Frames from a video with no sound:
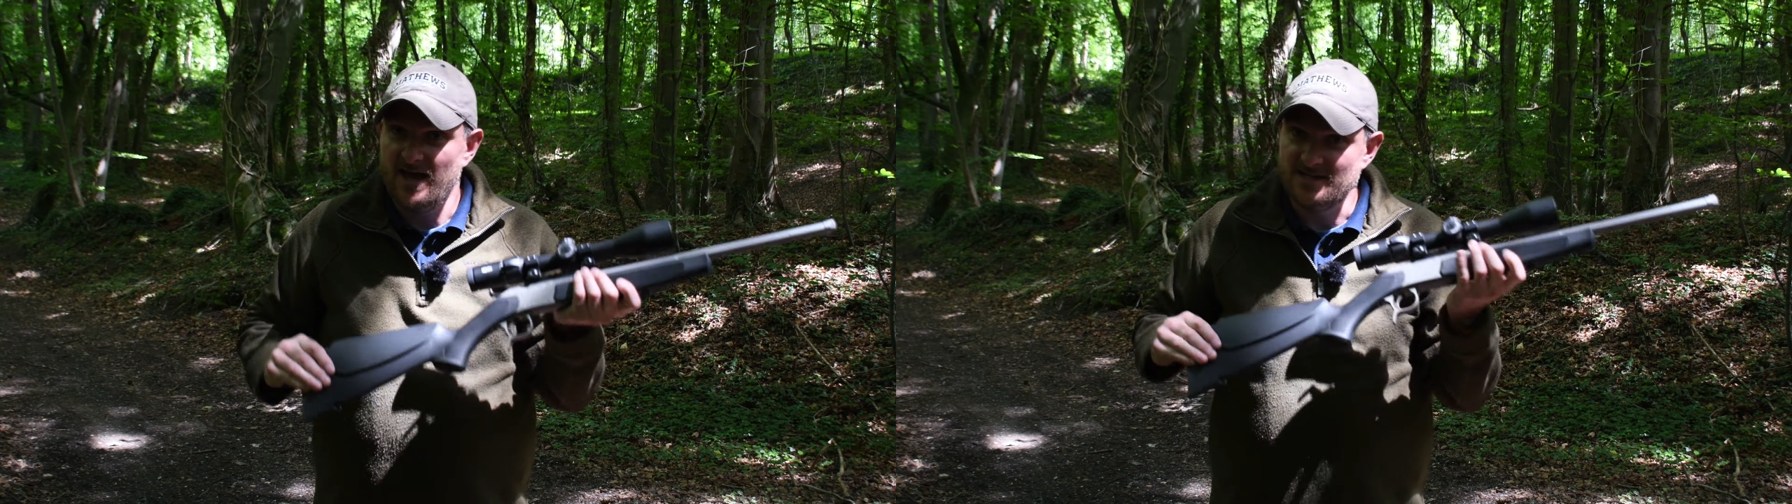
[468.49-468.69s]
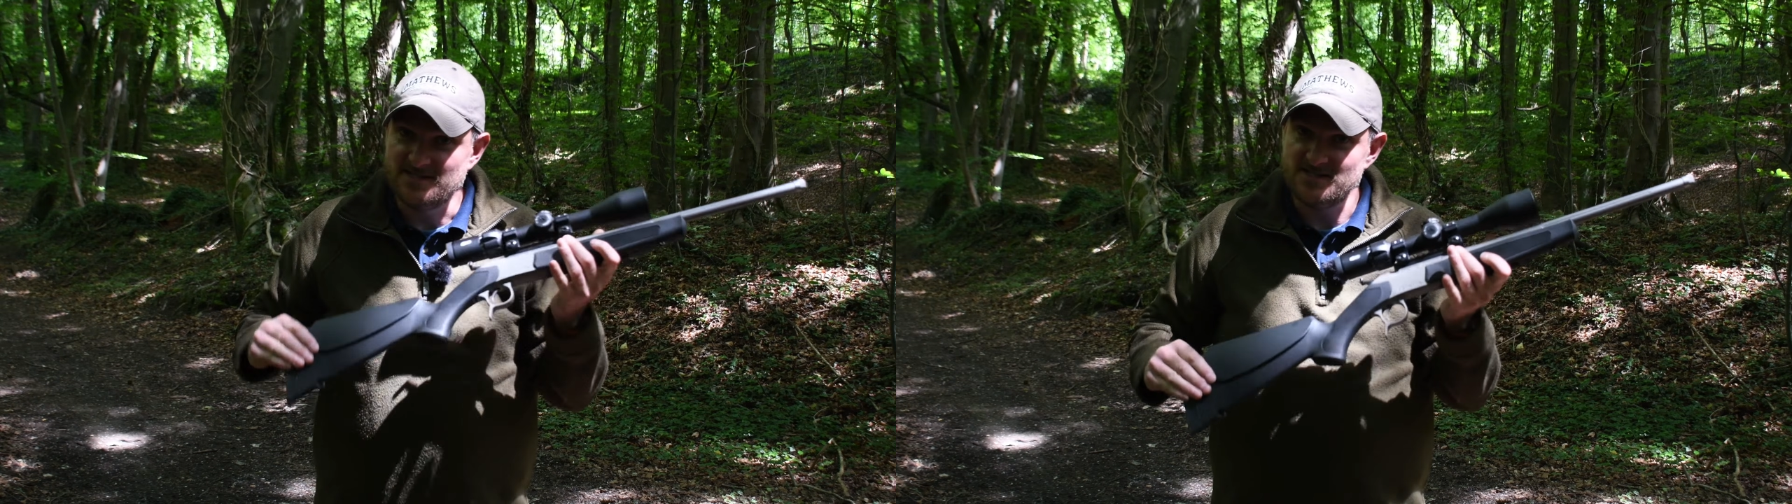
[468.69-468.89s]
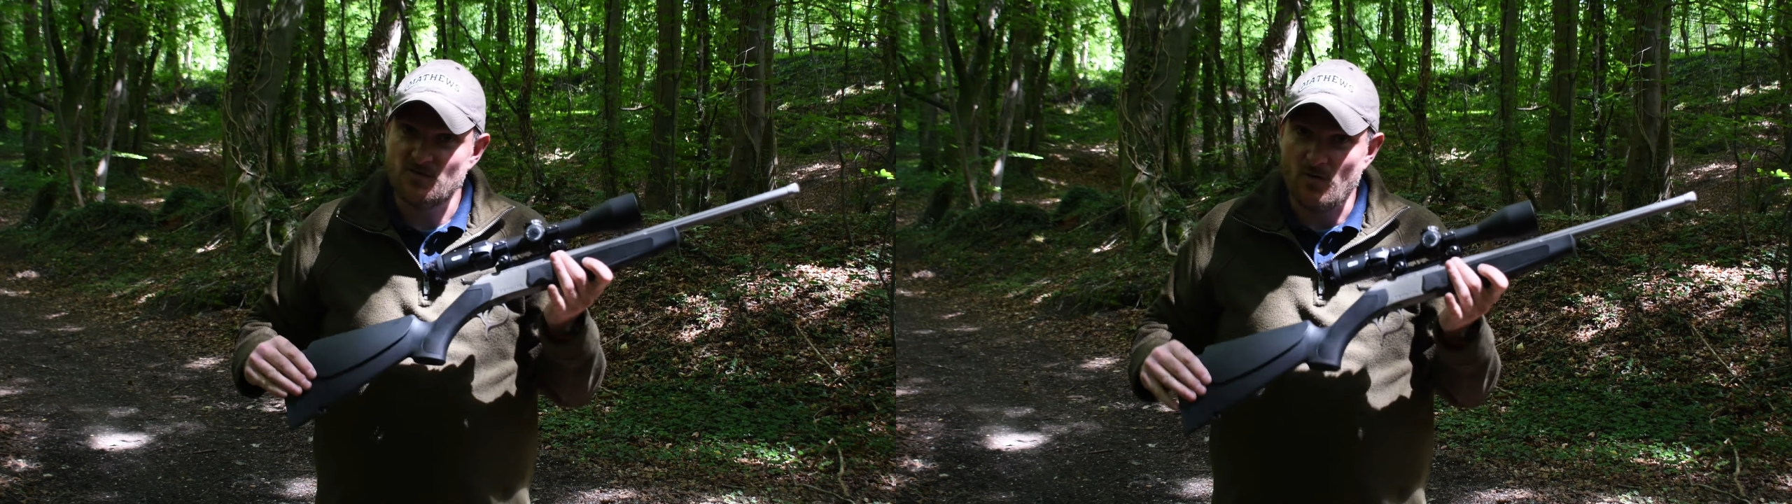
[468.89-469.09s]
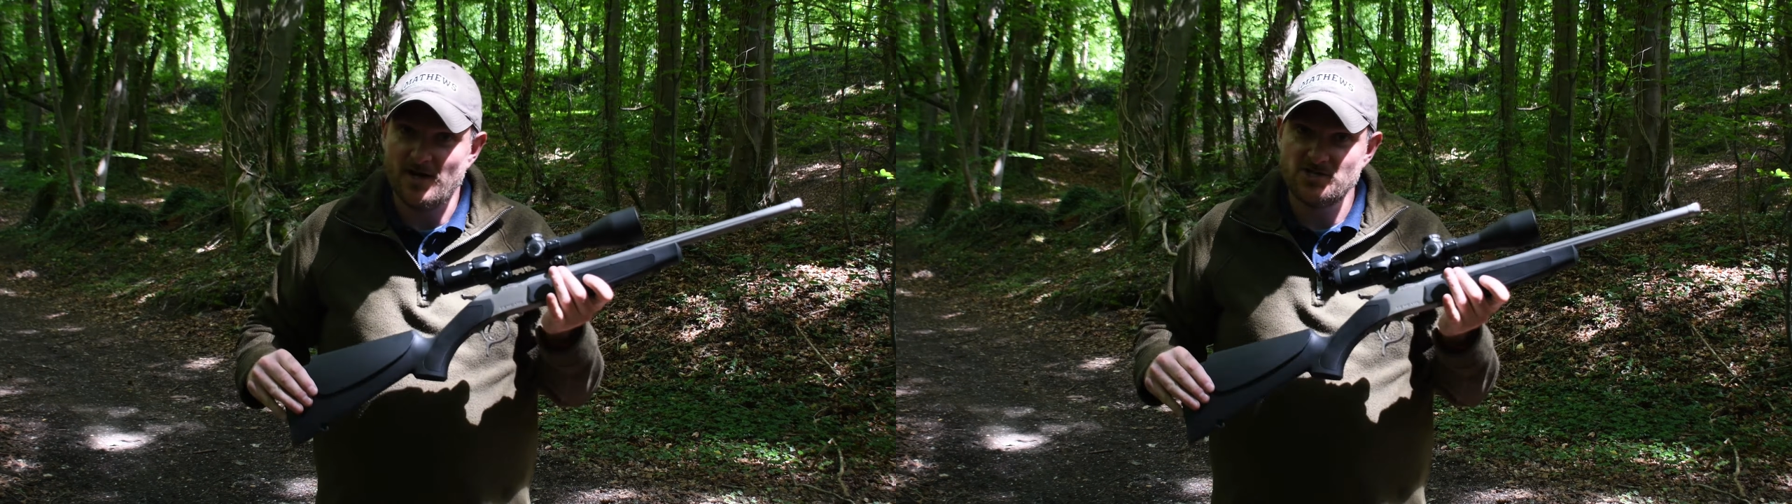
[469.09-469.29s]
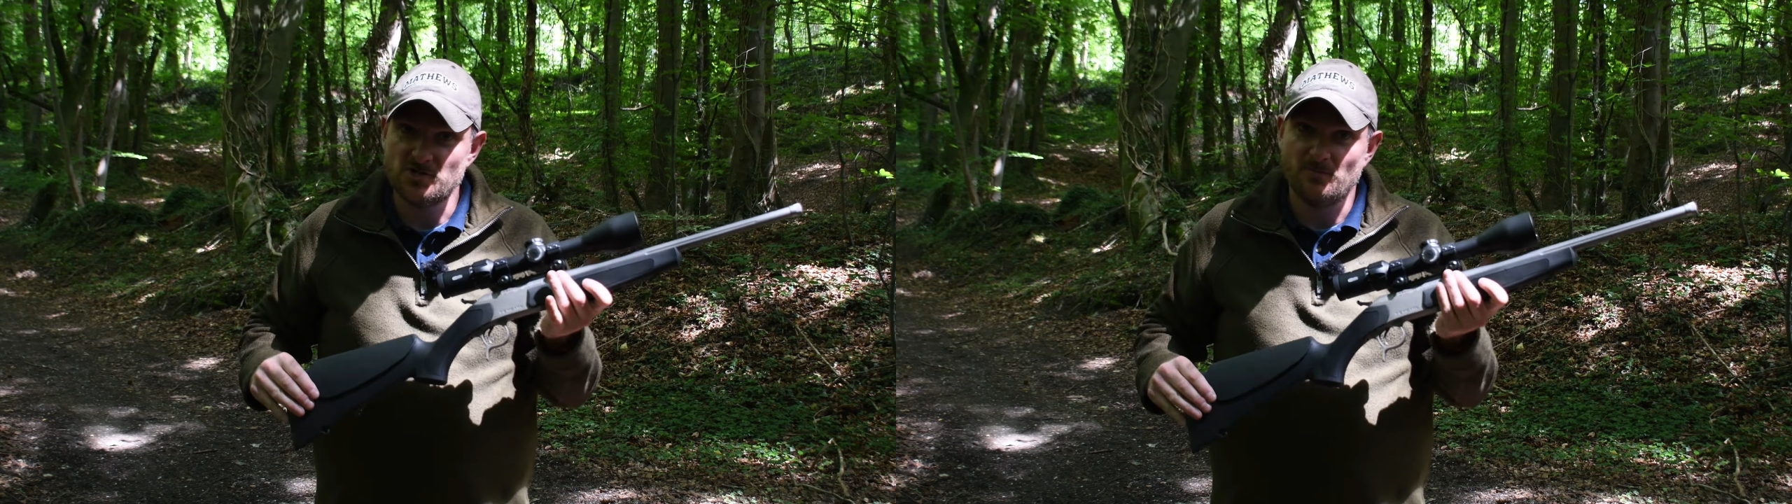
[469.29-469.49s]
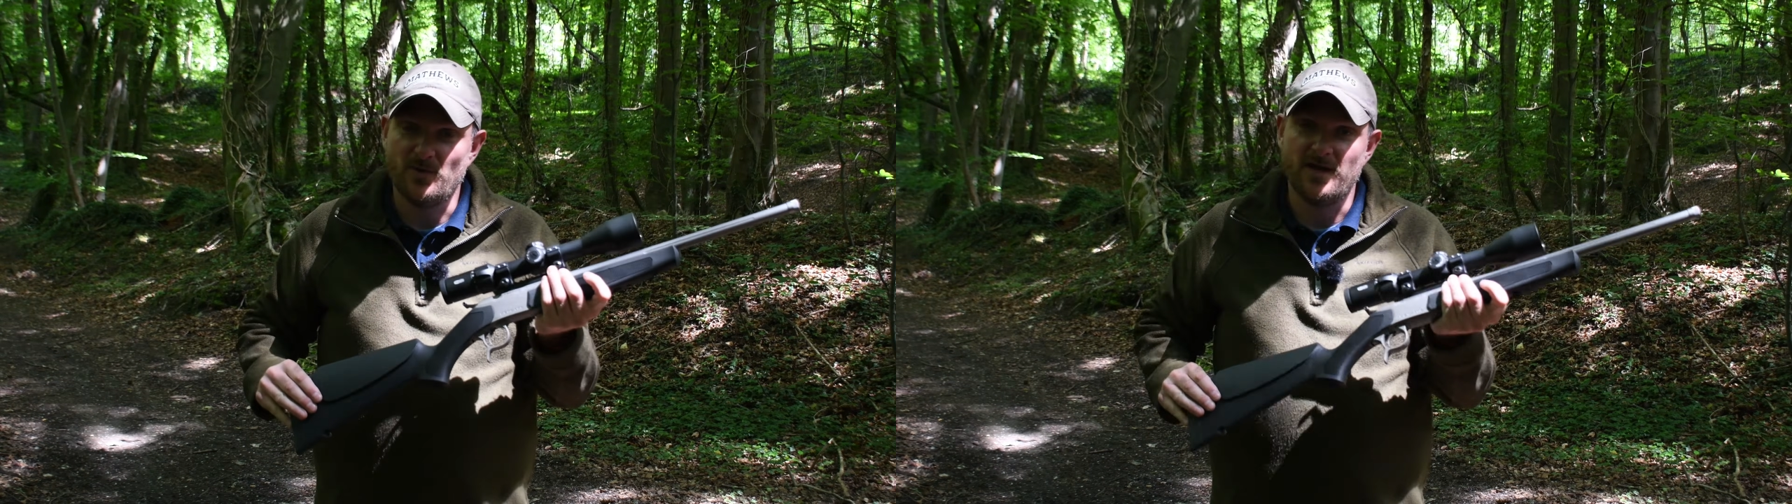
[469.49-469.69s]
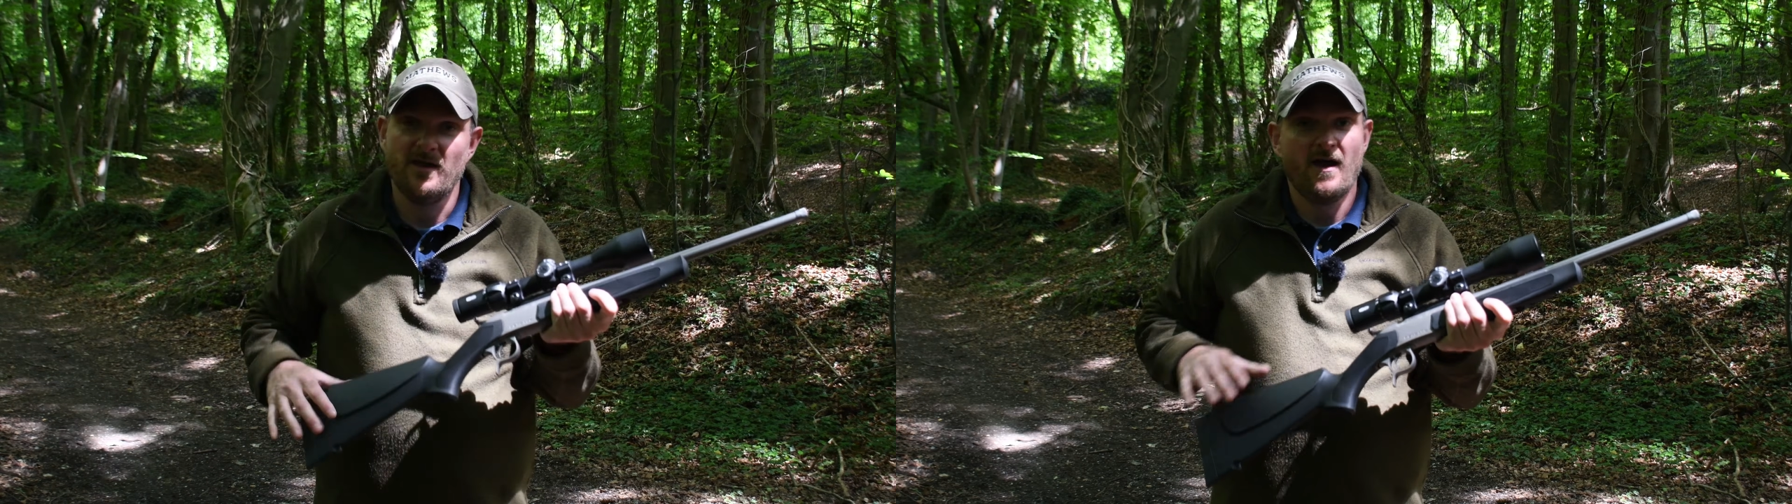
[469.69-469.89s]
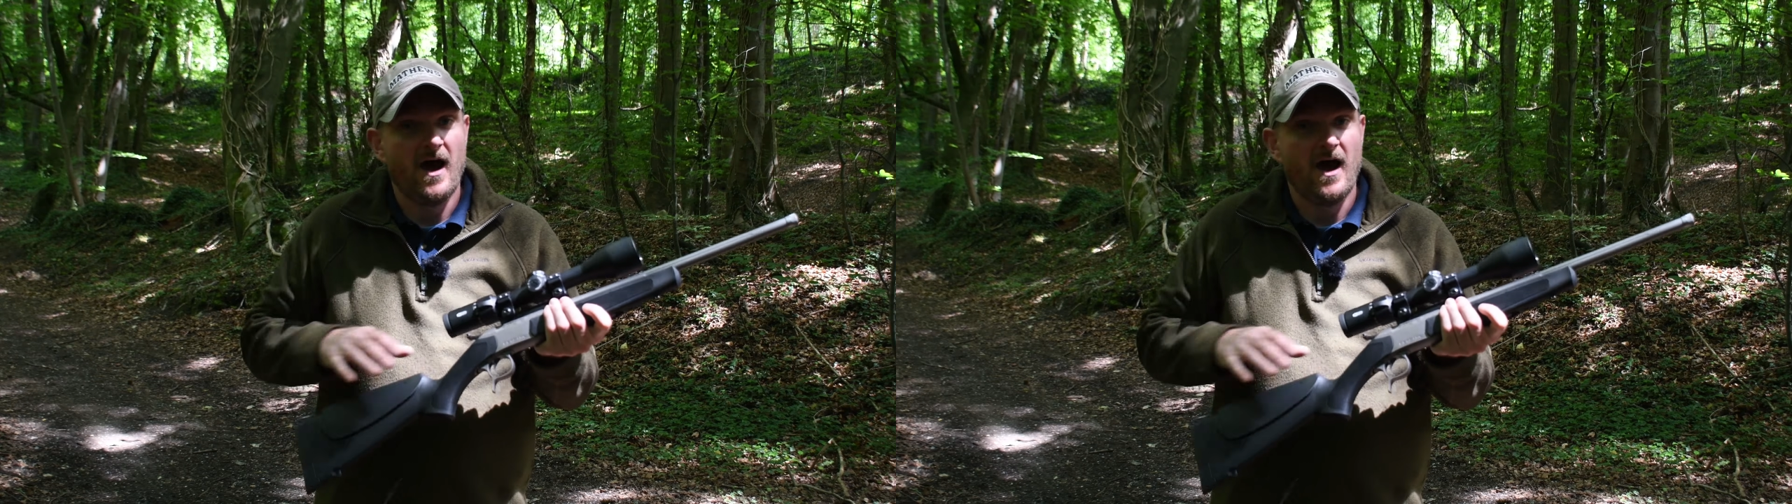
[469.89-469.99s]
it is quite jumpy,